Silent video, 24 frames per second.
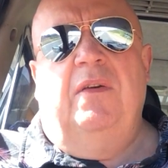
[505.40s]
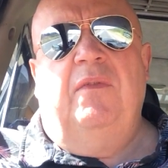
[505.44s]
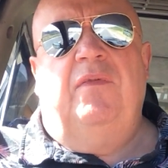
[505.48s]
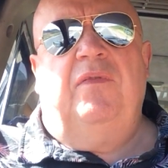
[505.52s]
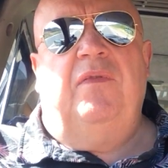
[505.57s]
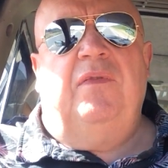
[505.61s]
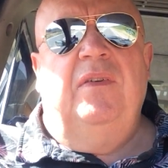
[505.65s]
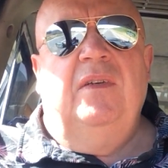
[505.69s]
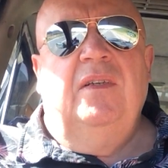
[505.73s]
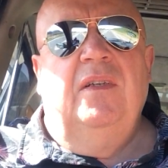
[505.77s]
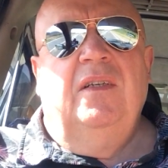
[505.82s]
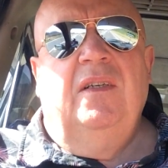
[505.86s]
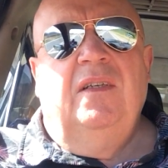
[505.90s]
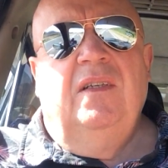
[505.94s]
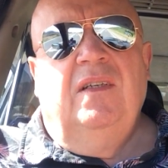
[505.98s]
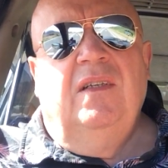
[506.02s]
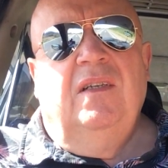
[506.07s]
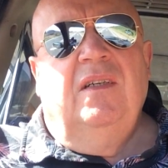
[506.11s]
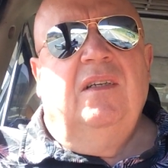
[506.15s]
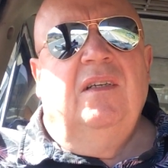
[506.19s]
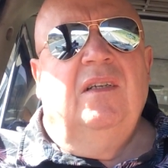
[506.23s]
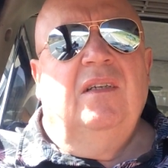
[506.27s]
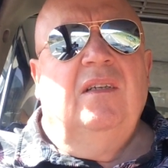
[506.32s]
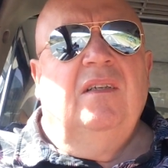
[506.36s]
of
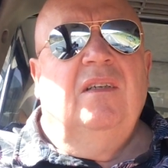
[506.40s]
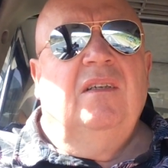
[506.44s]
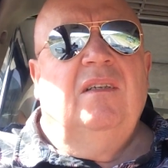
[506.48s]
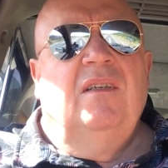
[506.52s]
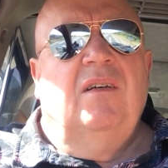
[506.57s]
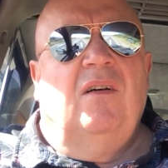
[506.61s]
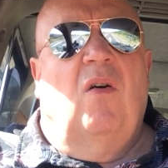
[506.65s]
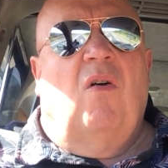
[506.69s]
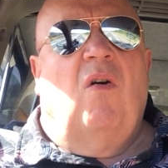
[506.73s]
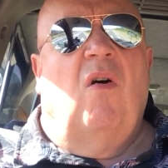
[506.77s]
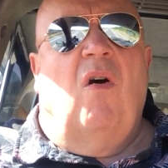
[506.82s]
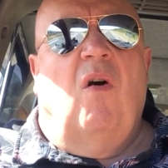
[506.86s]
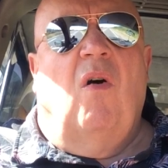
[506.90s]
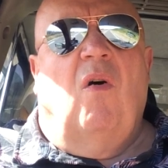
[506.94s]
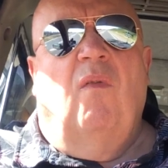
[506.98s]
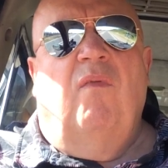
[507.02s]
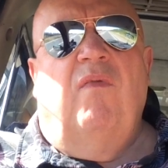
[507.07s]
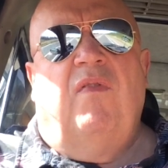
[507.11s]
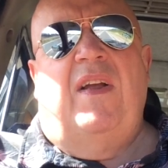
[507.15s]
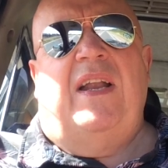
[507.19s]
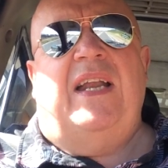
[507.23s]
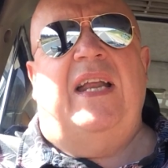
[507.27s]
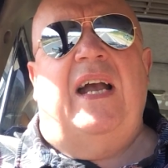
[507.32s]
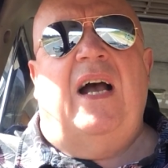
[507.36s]
or
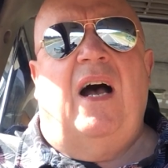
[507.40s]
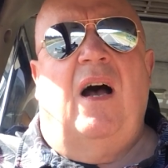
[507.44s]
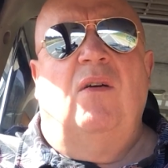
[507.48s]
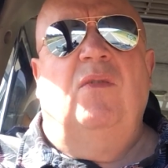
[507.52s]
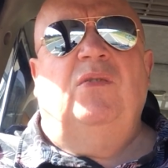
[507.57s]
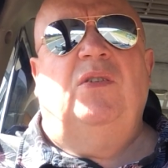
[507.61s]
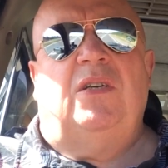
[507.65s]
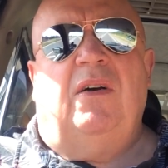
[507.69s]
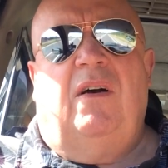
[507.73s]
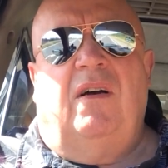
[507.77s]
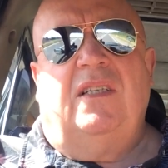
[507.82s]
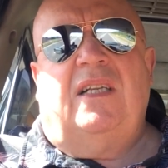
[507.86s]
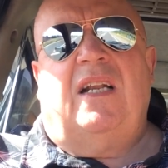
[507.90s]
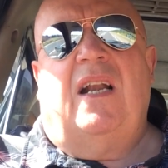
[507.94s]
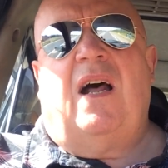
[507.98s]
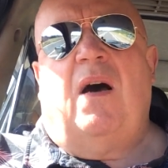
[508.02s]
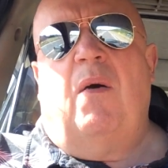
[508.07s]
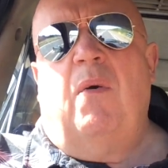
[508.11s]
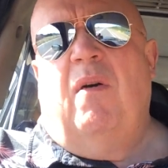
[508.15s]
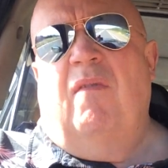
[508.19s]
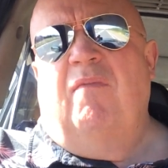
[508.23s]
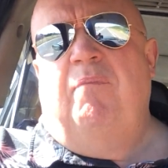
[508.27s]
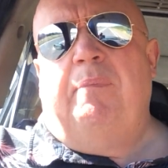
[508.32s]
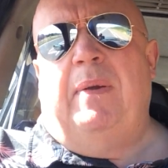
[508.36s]
videos, I don't
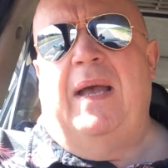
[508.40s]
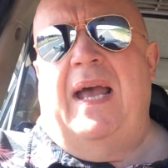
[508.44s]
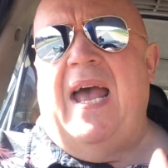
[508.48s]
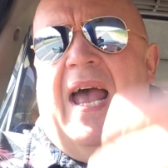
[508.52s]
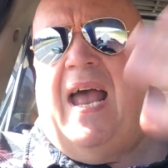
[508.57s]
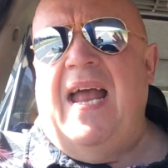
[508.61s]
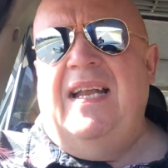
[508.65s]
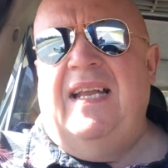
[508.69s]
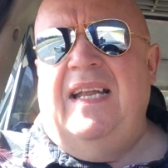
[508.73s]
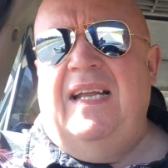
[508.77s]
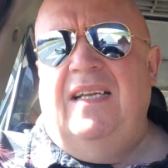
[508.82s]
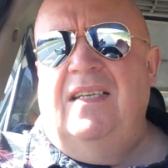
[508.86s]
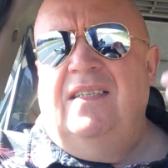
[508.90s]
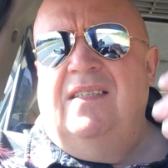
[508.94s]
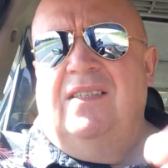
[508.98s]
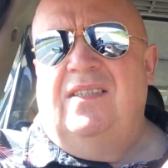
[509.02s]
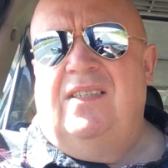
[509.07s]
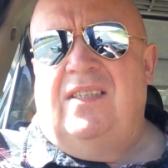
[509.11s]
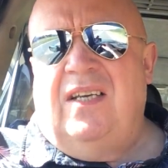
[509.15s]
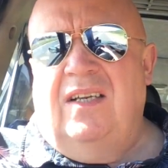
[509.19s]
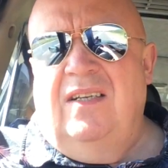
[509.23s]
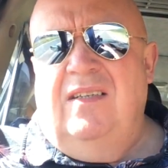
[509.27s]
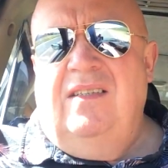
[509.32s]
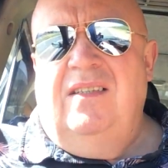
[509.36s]
know, of
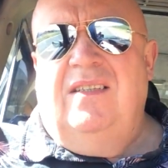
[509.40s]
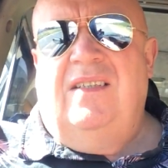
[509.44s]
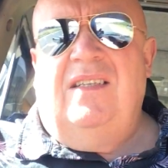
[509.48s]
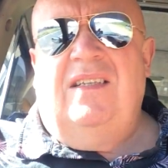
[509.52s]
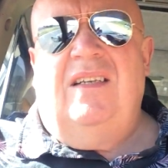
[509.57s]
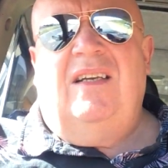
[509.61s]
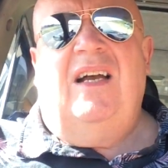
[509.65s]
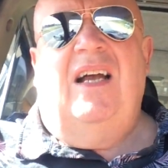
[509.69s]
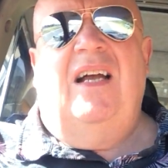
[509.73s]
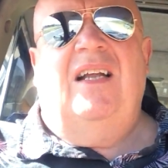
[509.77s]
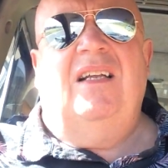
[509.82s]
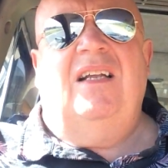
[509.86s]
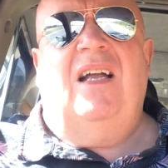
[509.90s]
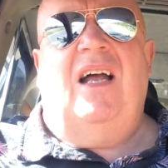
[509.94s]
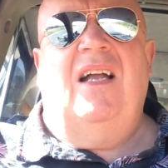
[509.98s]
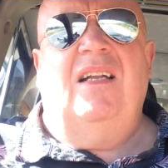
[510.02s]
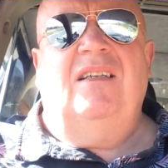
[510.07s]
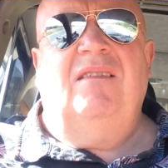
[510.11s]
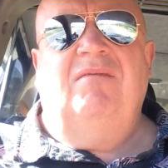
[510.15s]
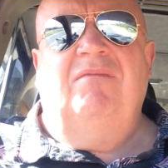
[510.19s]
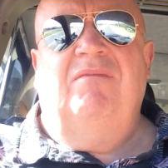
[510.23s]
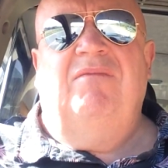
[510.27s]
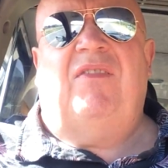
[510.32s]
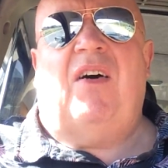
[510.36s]
beheadings and
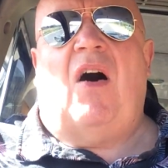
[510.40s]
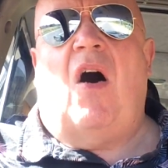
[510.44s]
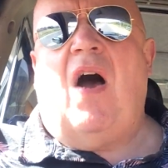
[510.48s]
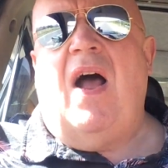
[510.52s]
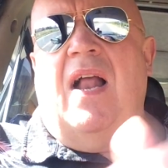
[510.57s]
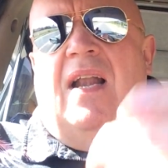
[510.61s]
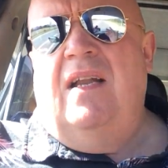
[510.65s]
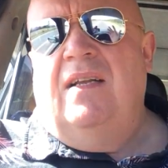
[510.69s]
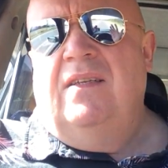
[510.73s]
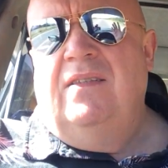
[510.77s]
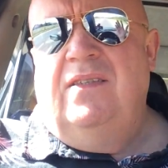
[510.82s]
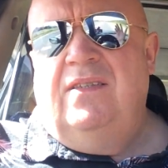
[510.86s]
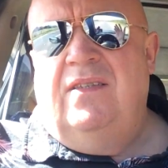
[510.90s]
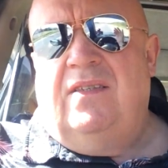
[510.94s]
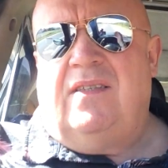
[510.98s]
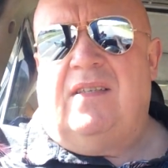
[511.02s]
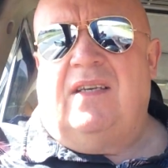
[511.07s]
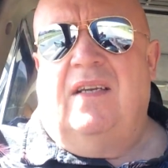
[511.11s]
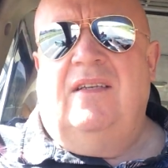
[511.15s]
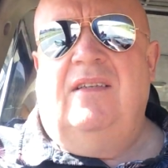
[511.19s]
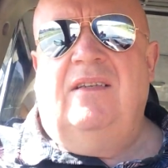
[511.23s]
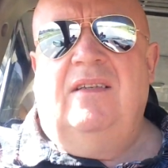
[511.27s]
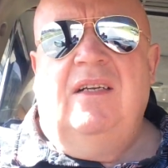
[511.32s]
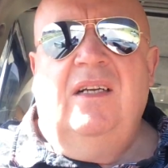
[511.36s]
violence,
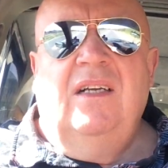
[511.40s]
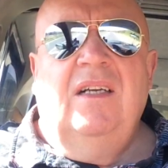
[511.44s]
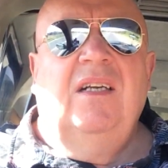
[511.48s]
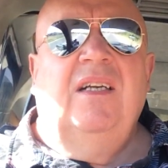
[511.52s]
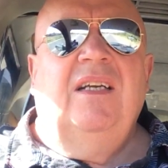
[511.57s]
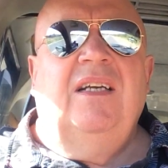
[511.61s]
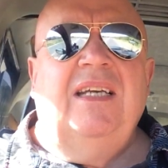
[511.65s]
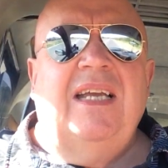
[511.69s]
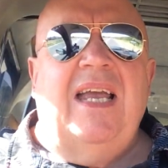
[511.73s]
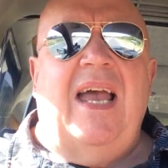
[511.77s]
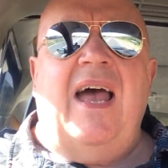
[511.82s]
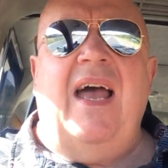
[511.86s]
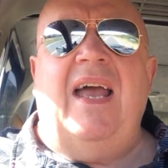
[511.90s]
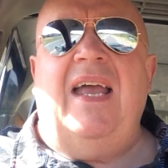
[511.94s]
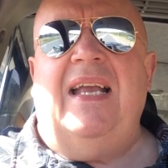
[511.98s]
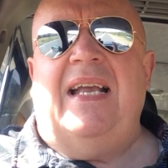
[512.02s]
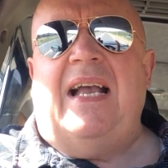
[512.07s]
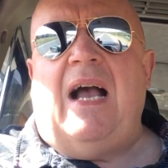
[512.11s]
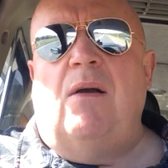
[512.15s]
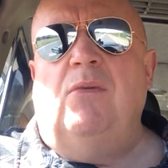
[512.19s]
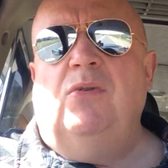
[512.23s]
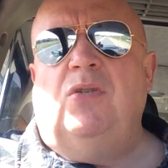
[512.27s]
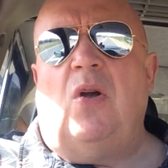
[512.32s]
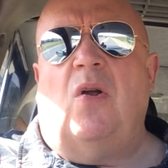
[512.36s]
and yeah, it
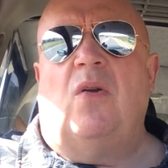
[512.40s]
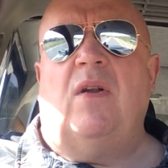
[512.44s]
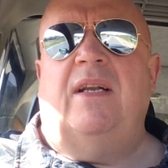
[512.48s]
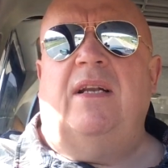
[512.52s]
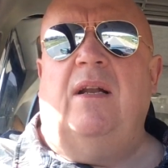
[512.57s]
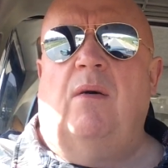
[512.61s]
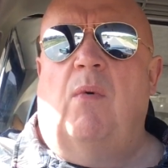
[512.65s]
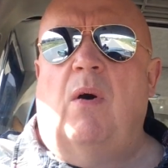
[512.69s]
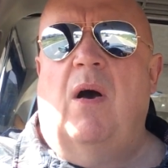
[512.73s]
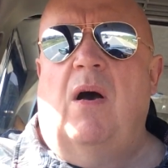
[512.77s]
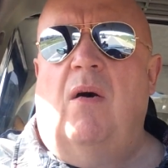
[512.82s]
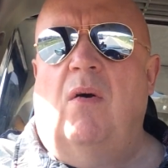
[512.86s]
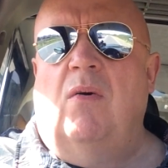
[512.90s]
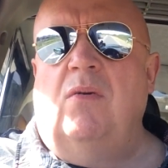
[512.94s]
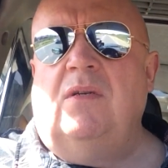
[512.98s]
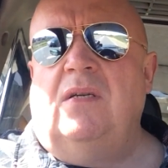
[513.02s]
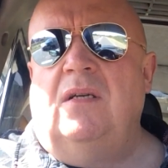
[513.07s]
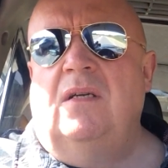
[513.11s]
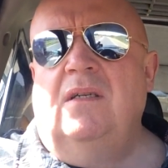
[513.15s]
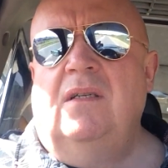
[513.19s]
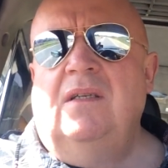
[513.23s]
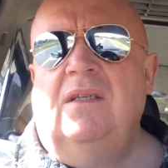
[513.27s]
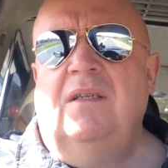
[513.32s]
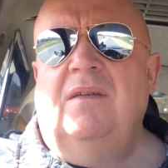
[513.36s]
goes on in the world.
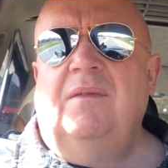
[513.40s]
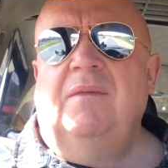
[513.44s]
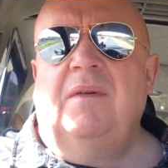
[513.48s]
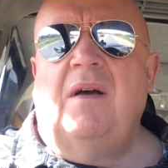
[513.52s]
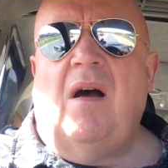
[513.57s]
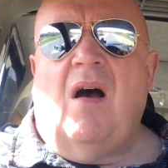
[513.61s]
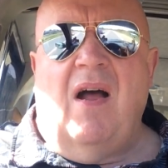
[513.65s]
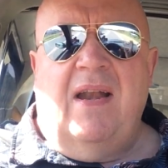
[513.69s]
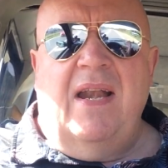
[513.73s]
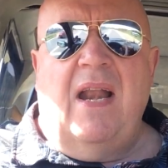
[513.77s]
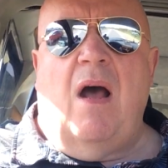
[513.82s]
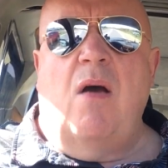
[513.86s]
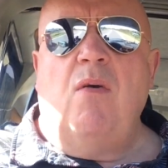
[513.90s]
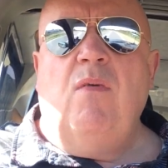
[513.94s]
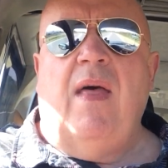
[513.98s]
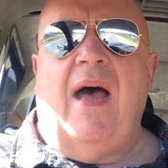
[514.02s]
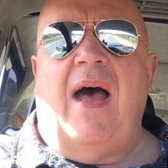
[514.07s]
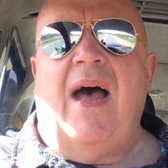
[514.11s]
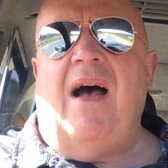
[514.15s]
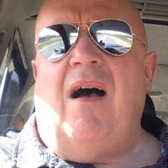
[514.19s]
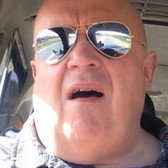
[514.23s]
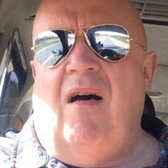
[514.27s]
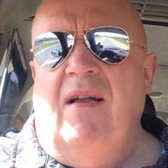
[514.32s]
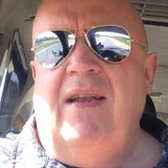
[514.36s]
I know
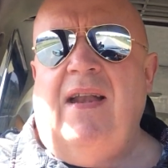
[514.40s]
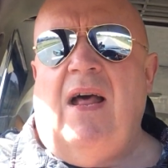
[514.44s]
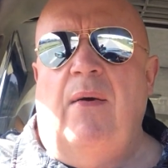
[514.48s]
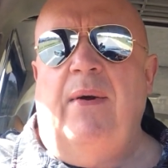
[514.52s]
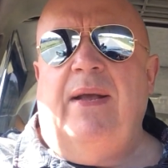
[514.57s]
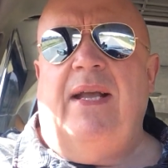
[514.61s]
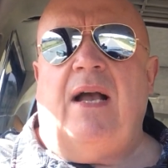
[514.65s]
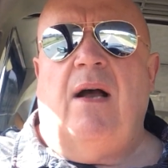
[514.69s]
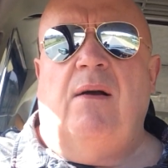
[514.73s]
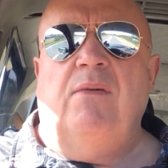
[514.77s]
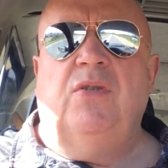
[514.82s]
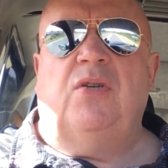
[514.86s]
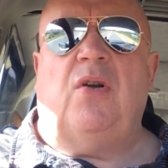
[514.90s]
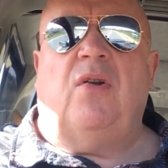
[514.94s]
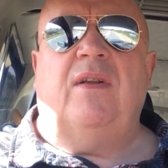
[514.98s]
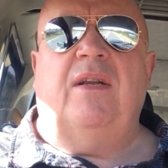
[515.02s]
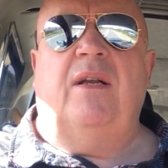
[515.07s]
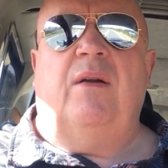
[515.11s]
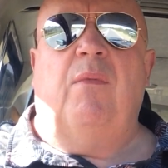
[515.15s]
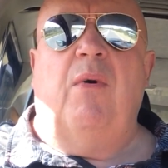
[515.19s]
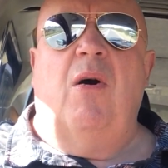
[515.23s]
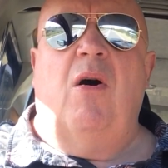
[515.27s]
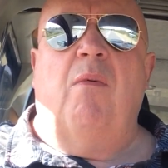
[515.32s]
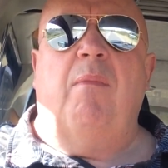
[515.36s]
that. I know it goes on
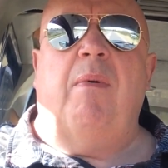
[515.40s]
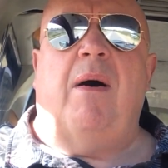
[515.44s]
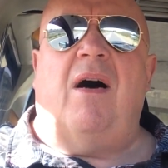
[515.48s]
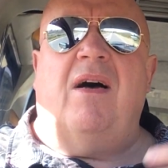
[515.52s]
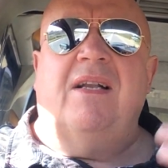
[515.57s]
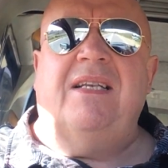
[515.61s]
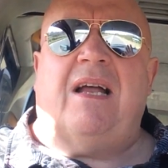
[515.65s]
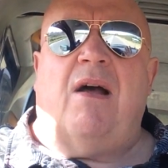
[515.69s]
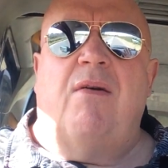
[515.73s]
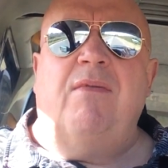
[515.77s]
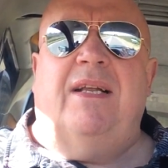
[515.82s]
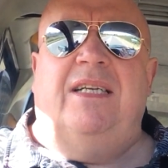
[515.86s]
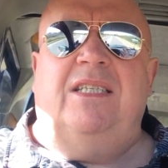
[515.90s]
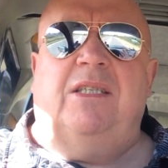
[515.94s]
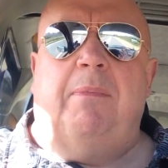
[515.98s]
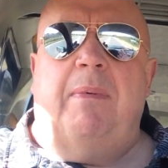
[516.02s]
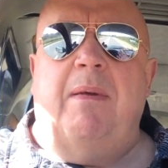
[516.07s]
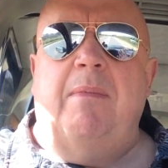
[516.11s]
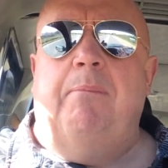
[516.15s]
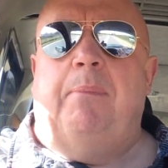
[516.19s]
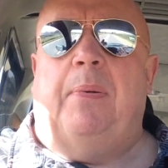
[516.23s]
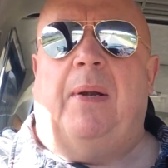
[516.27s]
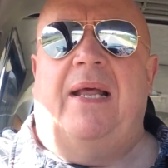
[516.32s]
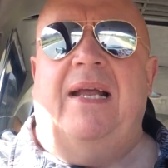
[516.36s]
in the world, but I don't need to
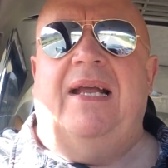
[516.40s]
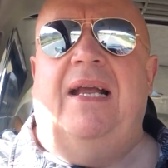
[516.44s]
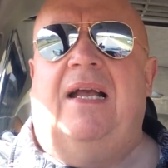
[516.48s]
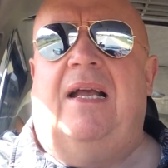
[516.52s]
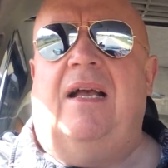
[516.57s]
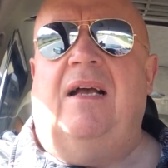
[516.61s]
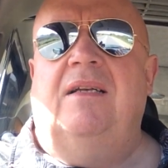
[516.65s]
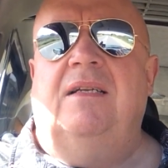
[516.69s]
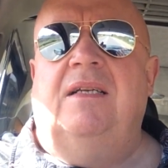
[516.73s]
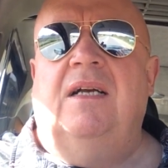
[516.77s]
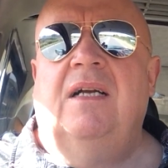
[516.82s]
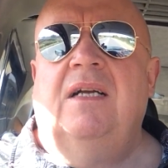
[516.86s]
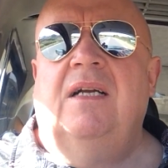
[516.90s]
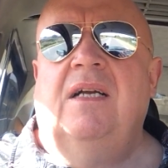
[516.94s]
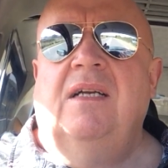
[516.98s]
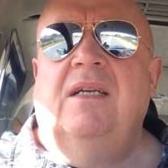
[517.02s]
be blinkered.